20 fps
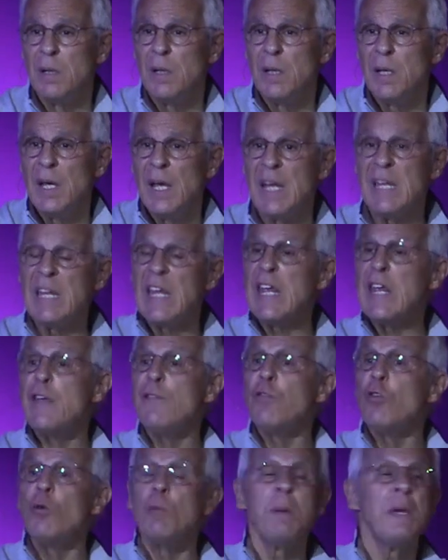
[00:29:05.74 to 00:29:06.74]
And
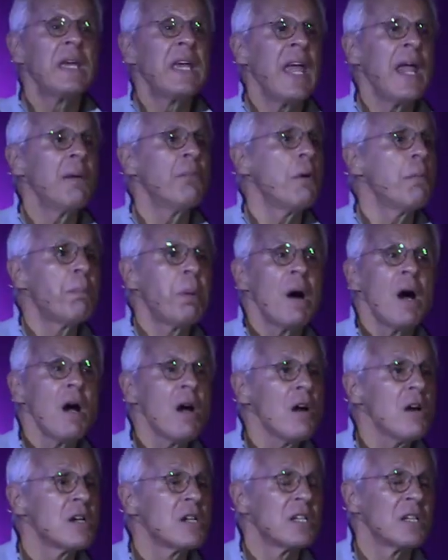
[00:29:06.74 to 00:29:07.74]
evil became a
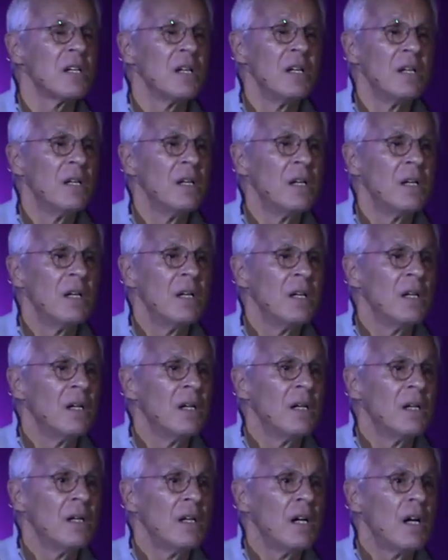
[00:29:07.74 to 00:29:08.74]
part
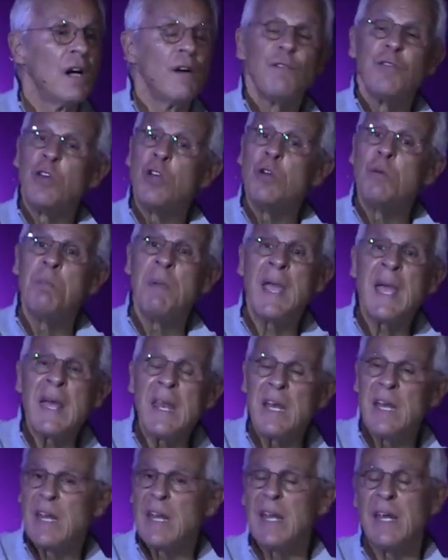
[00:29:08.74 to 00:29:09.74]
of
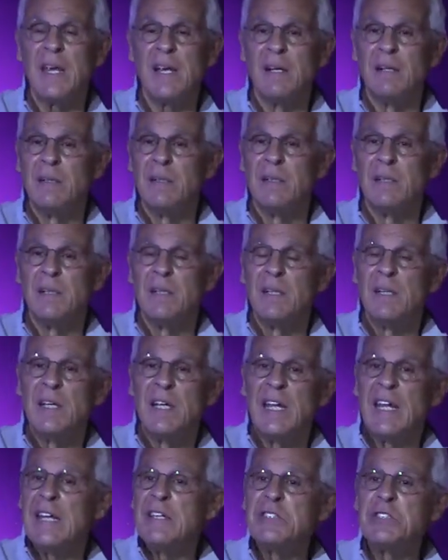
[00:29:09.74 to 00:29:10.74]
humanity
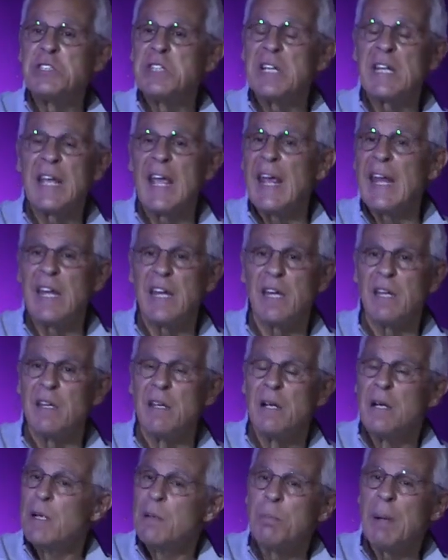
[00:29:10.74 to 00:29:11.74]
instigated
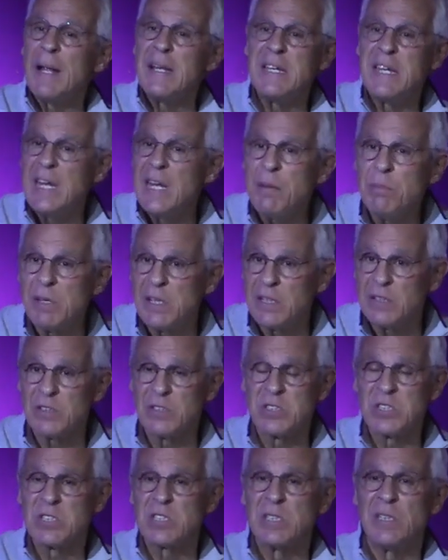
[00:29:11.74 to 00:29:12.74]
by demons
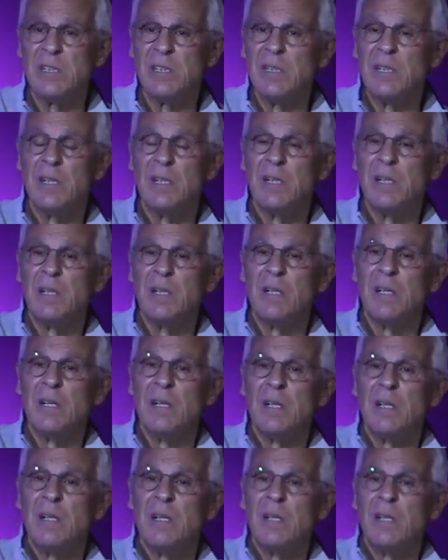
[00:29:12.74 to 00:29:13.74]

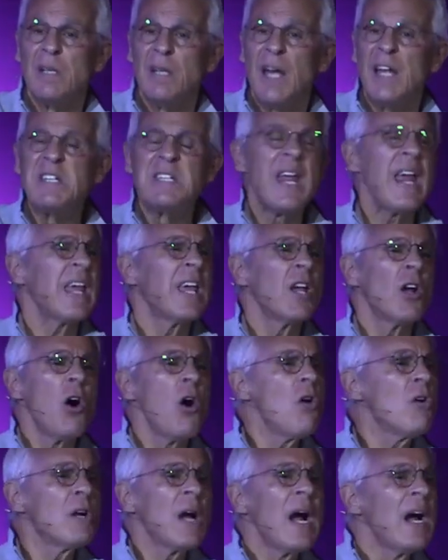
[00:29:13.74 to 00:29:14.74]
and taking
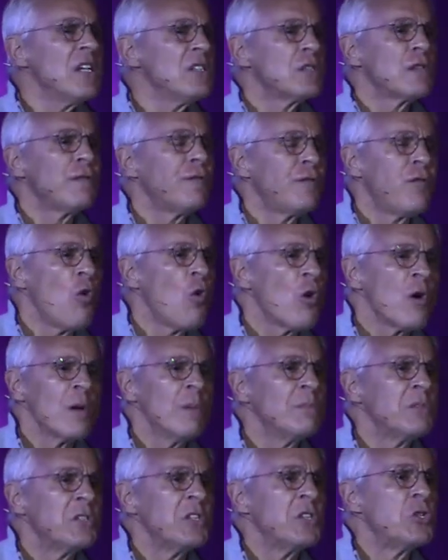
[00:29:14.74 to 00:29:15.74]
all kinds of
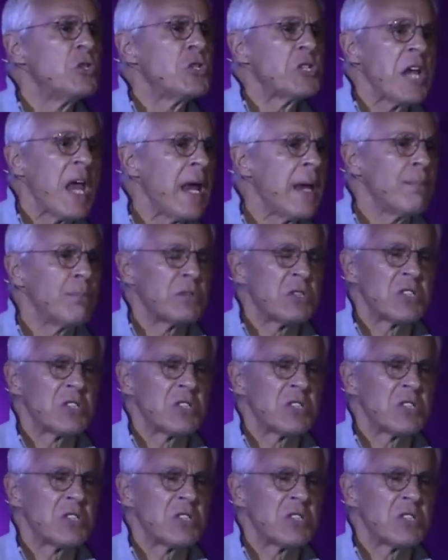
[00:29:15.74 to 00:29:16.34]
forms and shapes.